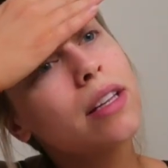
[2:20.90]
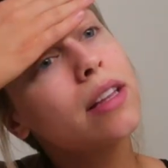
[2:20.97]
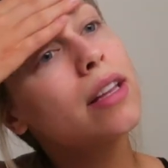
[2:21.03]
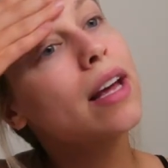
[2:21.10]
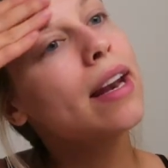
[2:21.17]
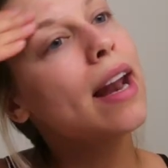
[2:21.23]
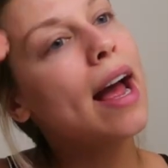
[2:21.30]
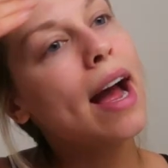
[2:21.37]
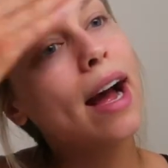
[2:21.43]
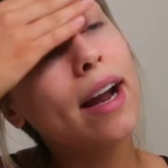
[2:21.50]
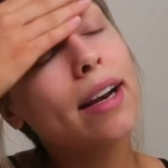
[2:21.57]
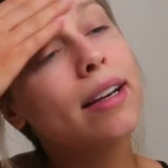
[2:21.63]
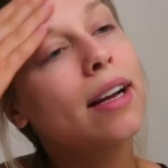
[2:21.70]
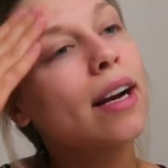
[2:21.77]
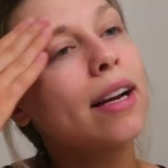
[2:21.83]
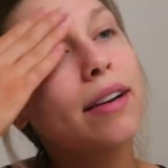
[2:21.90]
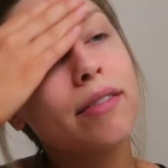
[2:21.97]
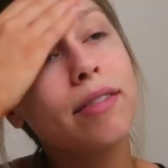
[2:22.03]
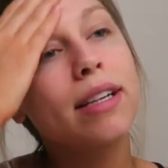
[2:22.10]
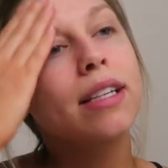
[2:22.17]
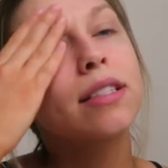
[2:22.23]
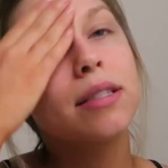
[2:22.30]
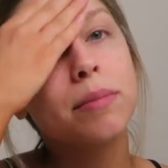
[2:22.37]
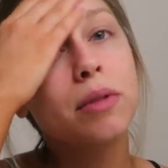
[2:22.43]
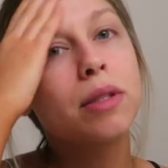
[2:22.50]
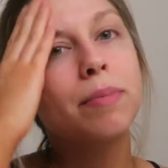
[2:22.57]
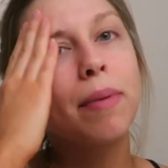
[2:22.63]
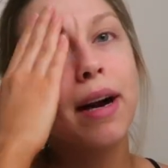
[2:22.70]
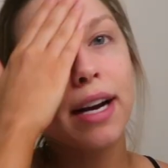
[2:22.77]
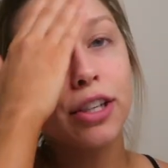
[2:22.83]
then add kind of like some
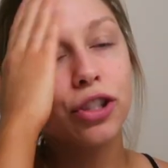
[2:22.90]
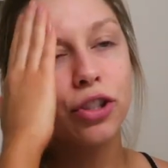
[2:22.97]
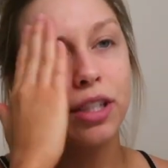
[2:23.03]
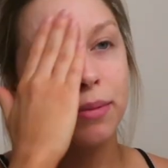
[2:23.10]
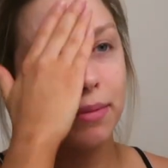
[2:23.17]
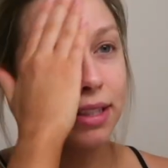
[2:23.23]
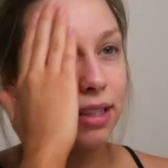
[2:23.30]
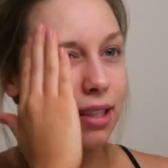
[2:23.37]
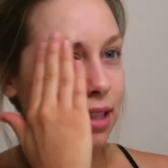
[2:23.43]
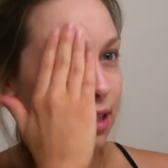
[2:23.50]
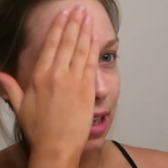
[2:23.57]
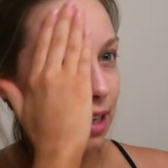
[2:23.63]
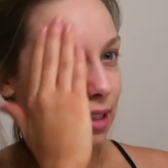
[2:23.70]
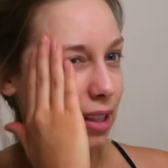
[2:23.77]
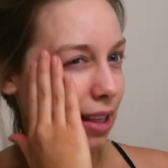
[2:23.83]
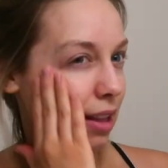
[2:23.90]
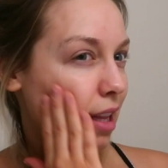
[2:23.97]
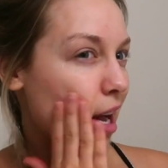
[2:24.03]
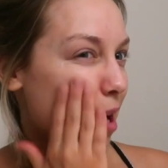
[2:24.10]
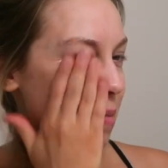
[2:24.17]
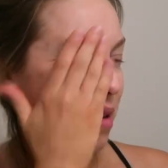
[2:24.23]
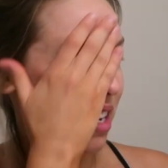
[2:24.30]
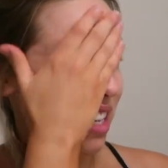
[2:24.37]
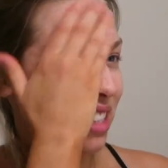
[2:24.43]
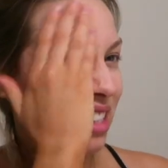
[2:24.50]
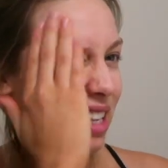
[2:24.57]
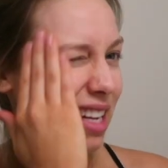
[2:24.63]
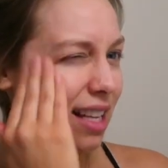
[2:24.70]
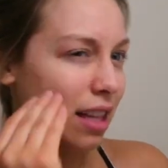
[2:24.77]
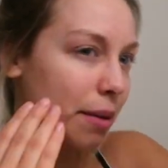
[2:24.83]
spot treatments and things like that, because
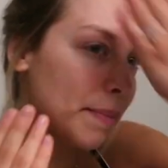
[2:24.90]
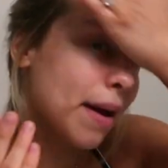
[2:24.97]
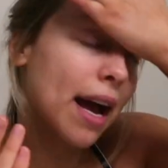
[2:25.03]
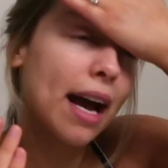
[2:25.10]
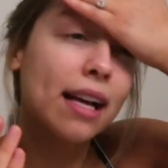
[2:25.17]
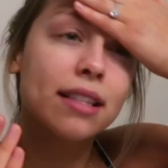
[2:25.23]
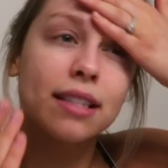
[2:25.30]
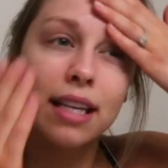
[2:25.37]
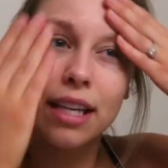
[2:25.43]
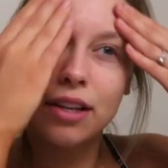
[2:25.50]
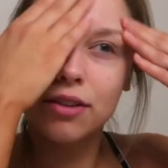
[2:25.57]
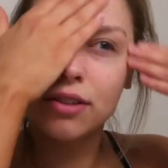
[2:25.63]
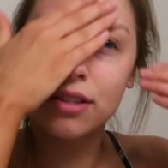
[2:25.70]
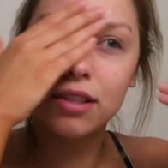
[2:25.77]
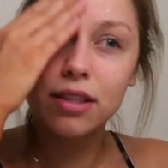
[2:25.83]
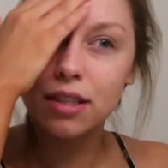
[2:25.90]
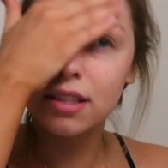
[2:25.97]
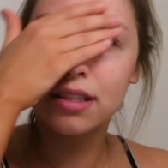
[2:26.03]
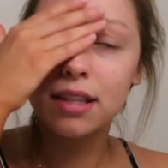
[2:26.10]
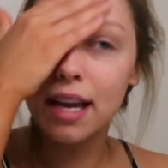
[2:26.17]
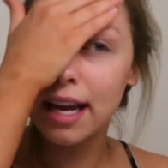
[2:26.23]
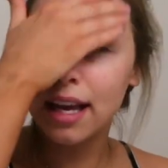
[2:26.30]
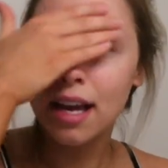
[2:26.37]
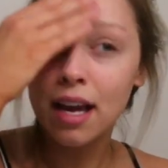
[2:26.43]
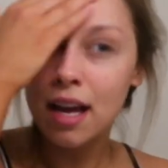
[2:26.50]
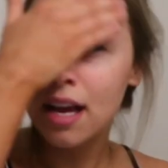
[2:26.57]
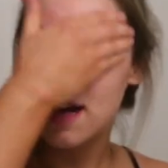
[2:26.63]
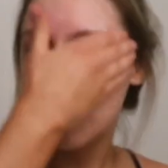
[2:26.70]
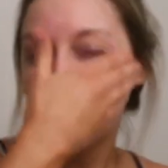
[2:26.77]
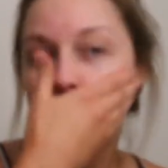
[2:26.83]
in the past I used to just like
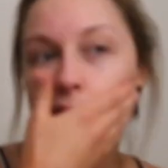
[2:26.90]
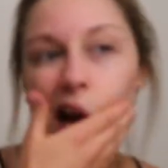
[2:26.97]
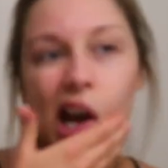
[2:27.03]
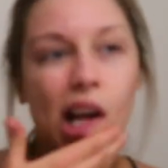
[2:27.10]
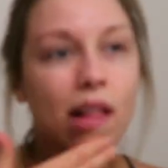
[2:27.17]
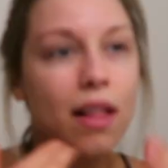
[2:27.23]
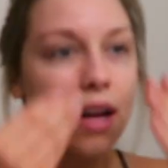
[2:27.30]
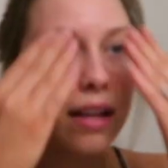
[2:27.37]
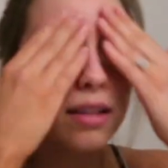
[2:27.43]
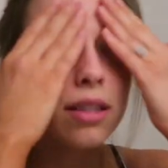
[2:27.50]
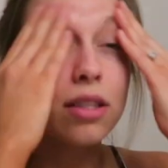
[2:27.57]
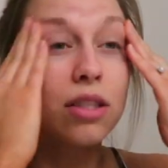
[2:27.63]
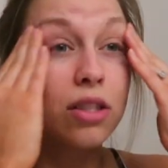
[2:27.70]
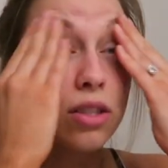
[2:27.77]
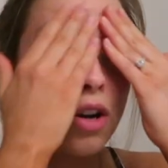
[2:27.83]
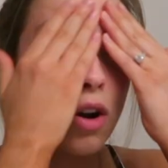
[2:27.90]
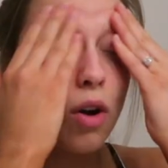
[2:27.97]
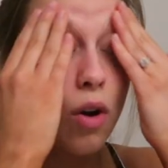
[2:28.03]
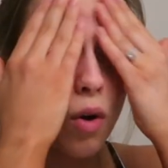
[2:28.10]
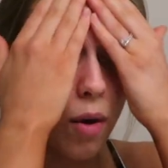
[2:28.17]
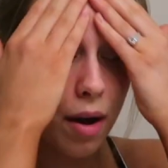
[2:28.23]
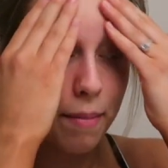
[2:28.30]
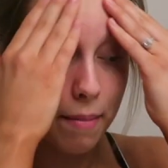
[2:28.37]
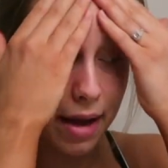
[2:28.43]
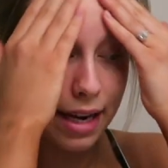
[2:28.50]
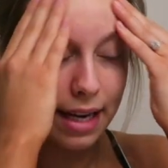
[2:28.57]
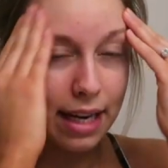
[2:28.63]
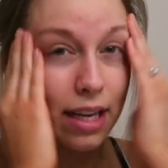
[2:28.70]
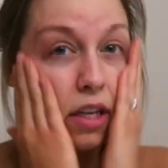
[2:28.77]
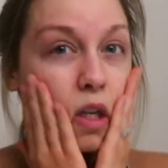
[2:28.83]
pile on so
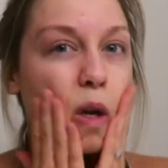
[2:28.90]
many